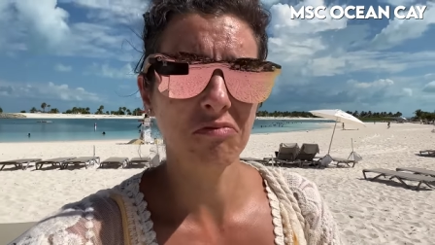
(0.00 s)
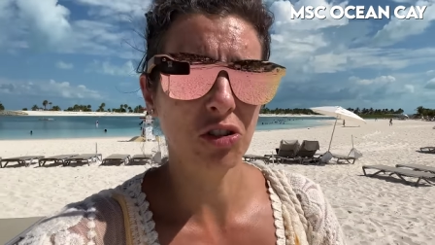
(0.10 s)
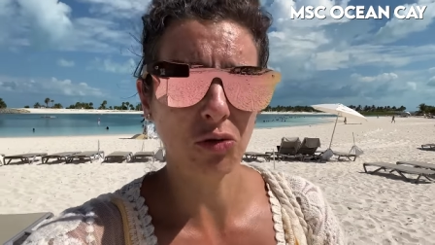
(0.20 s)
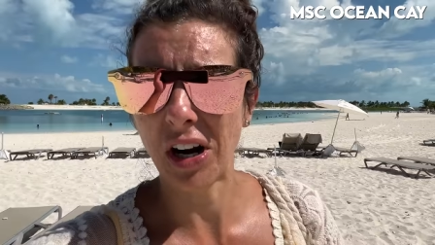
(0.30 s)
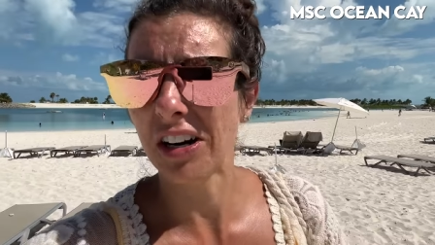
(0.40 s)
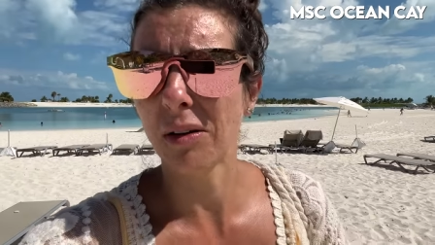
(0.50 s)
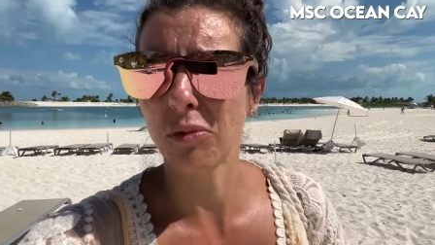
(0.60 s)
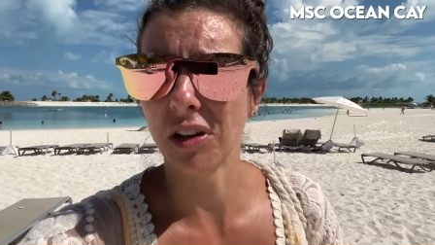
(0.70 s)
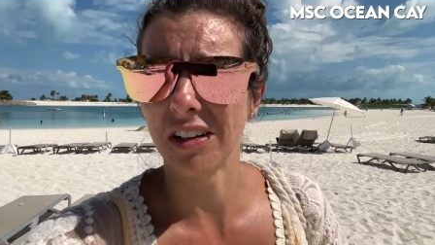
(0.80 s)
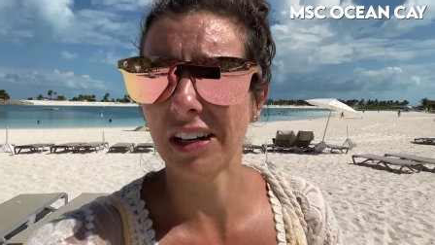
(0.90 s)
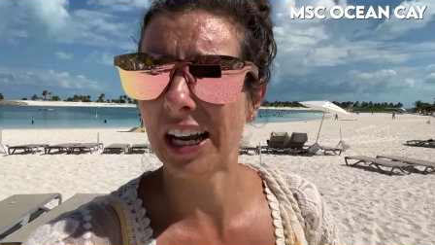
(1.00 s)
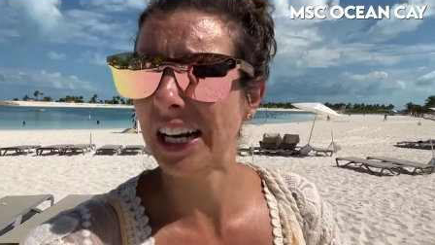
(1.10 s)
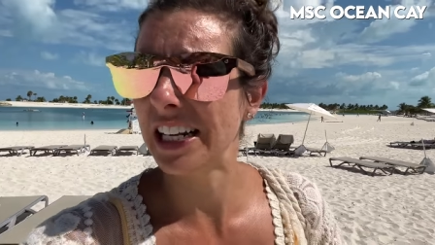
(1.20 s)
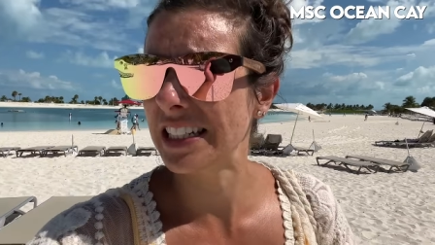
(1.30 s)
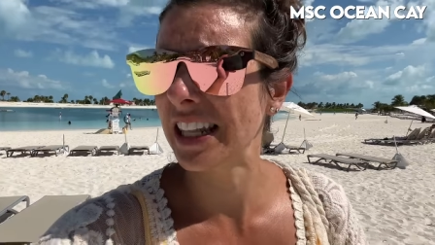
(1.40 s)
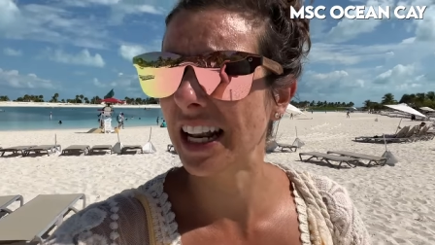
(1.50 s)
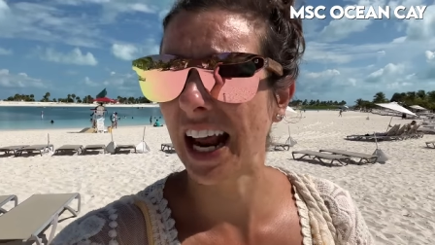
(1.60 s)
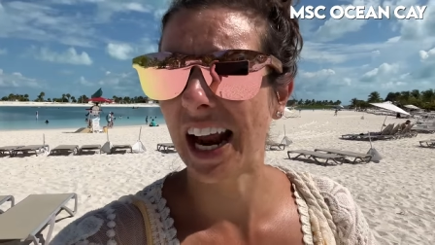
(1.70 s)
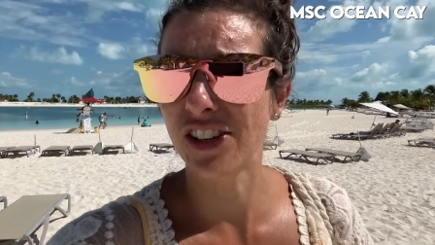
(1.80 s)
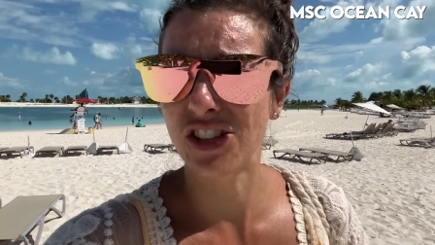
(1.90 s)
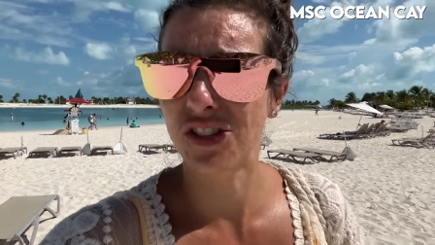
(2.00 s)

to rent an umbrella. And he said that I had